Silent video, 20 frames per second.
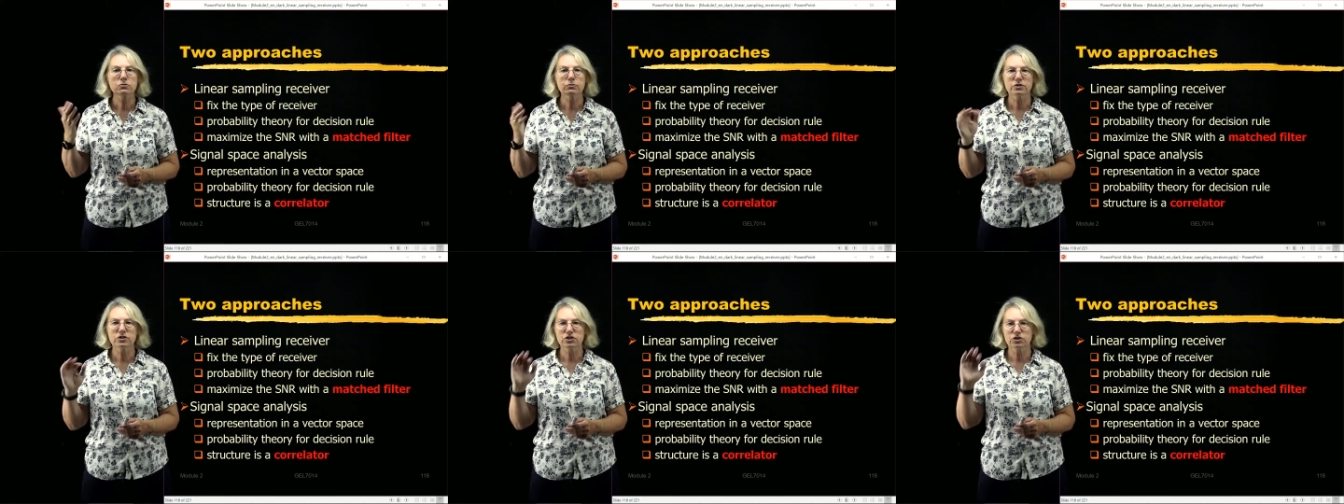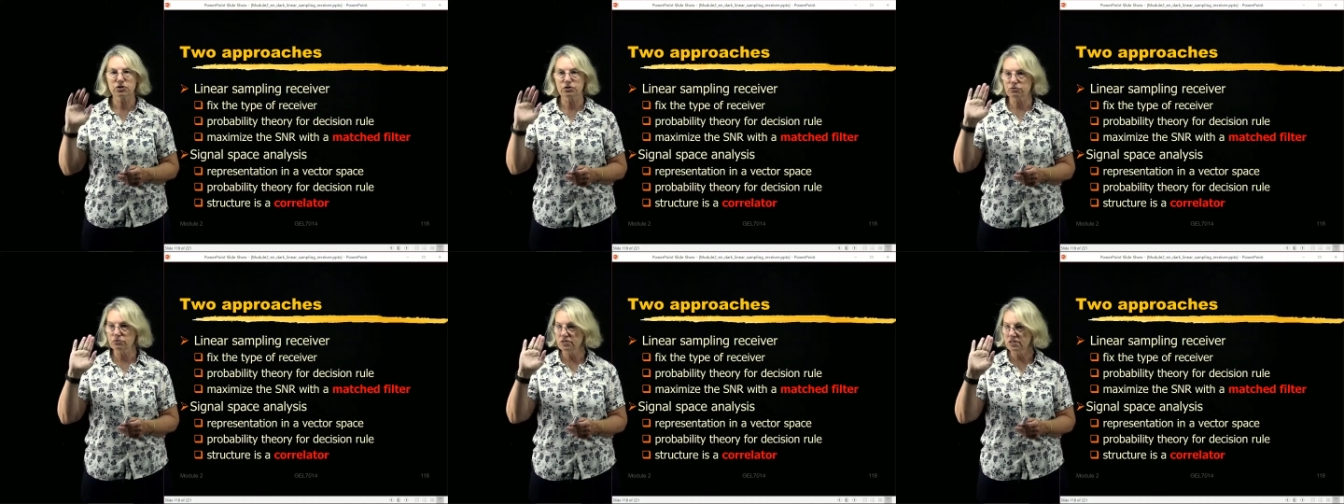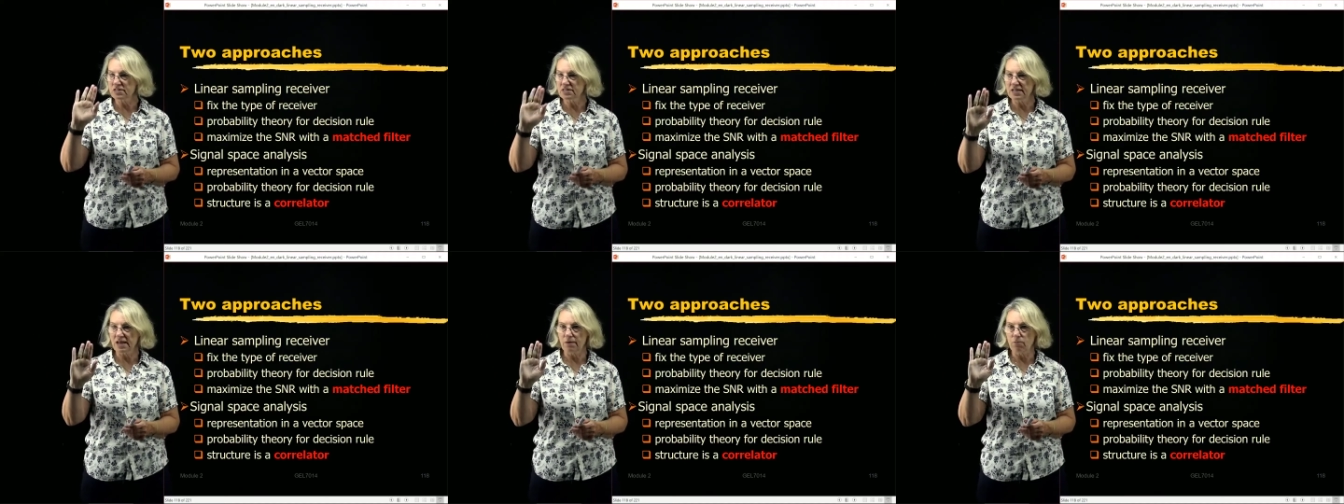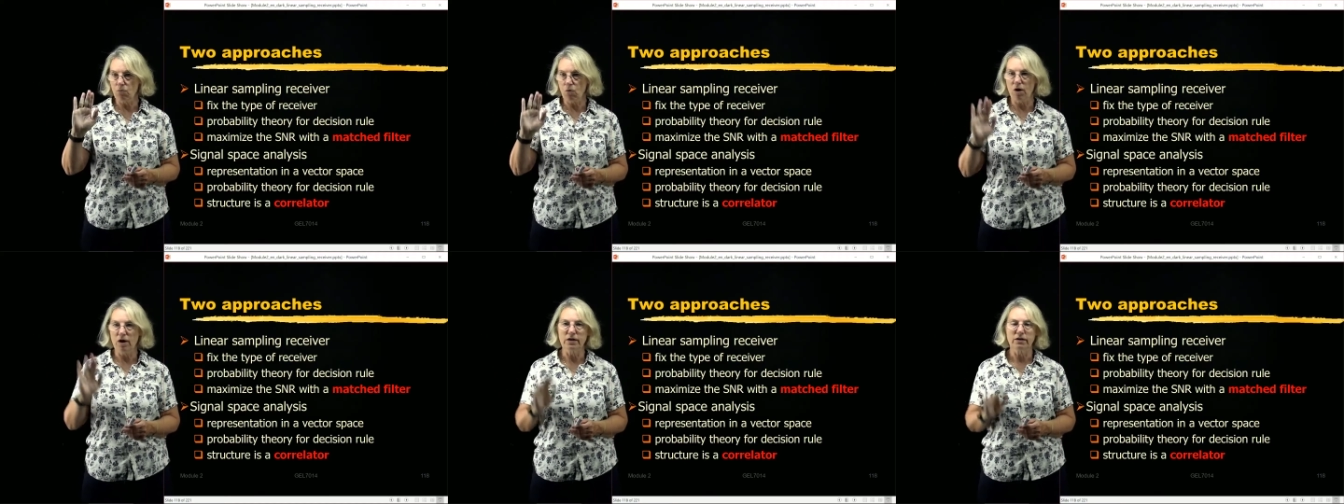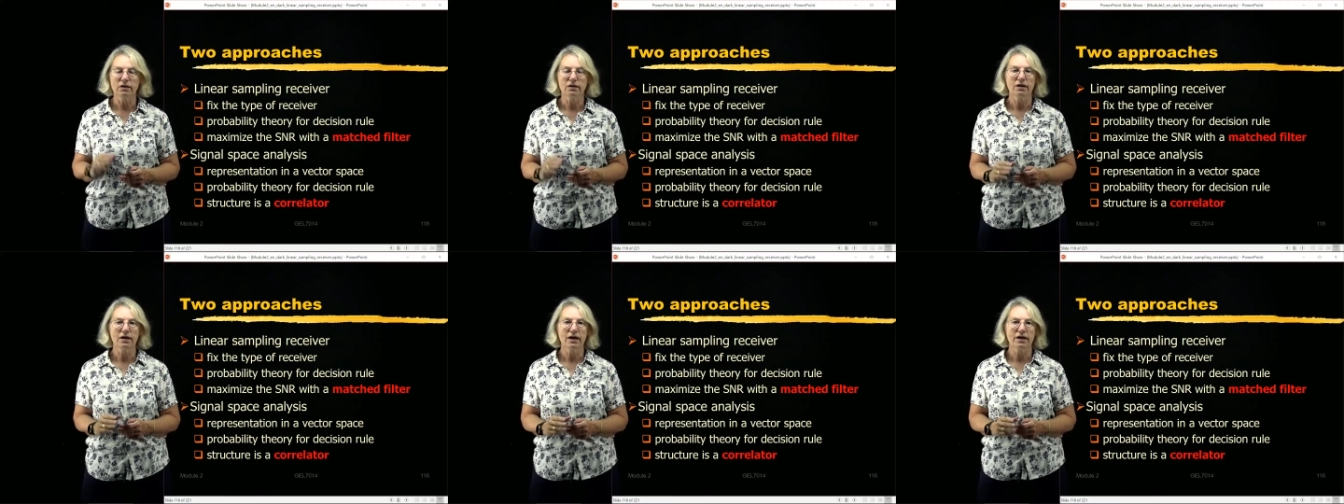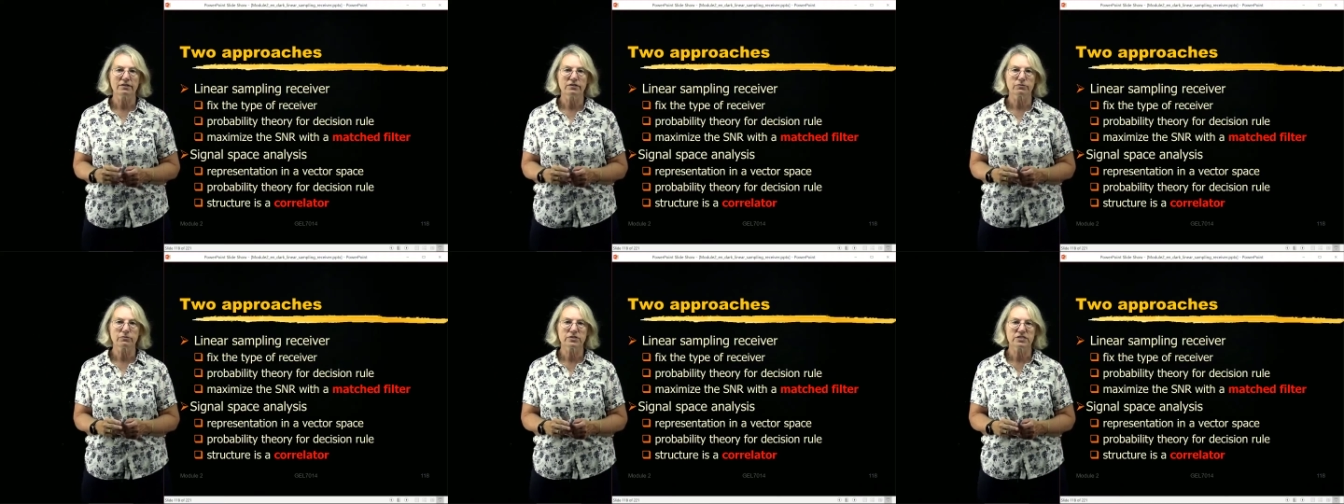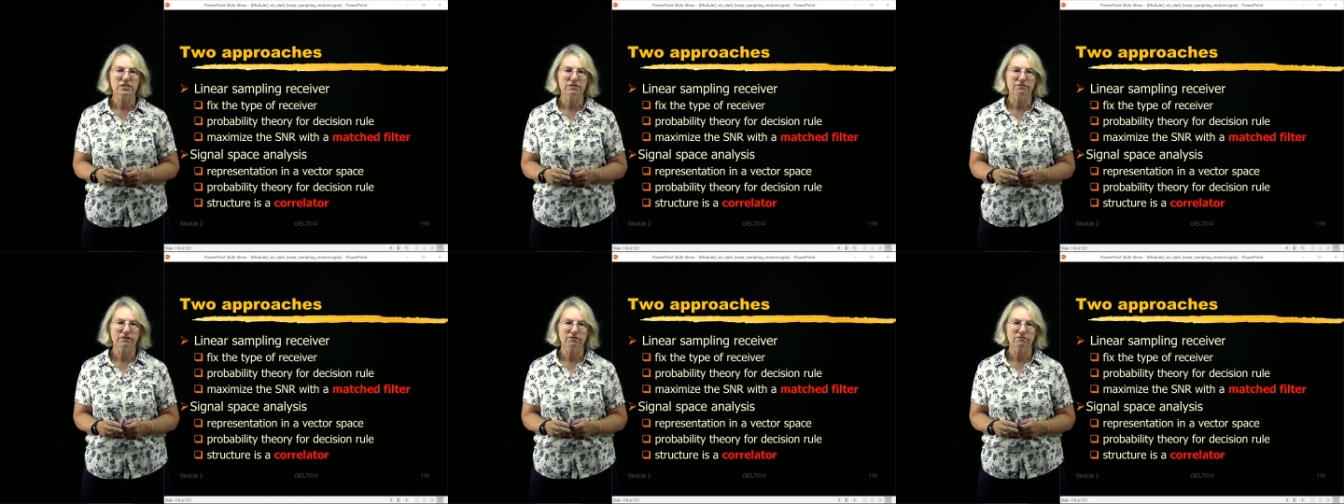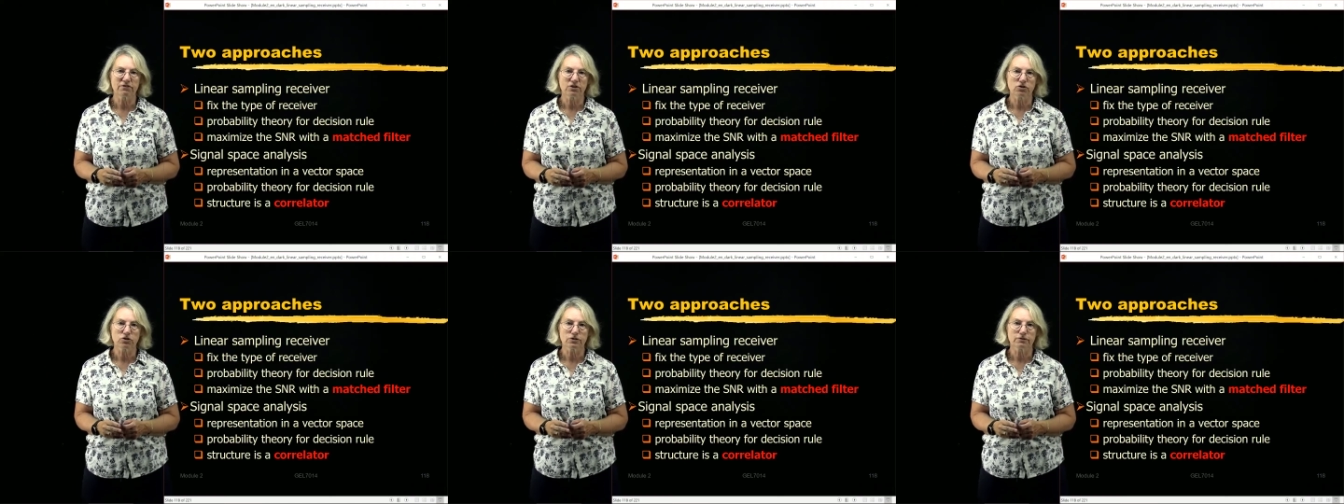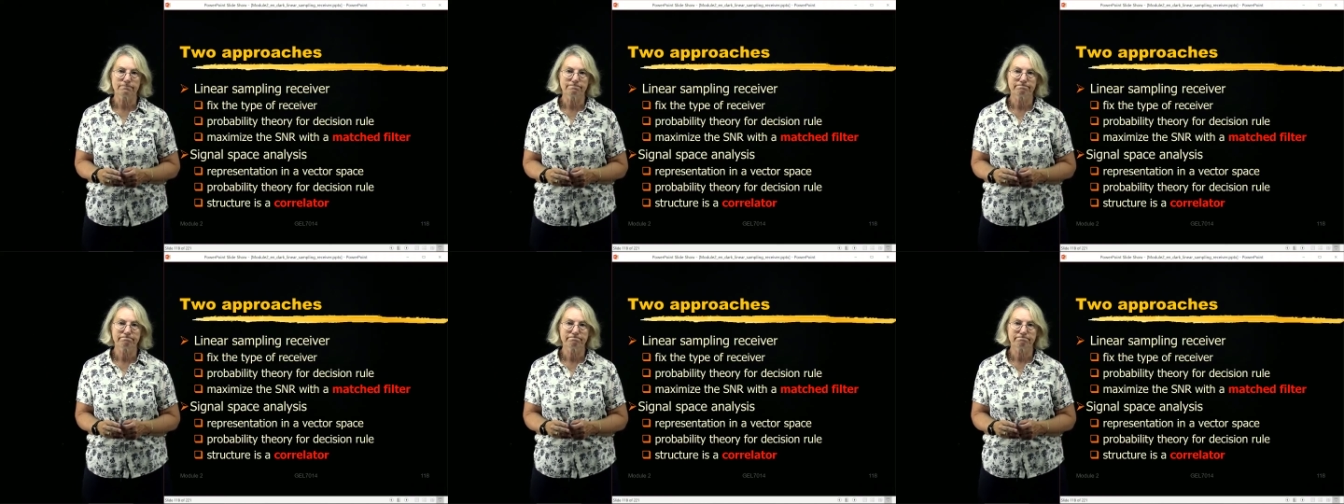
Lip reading: we should use the same one at the receiving filter.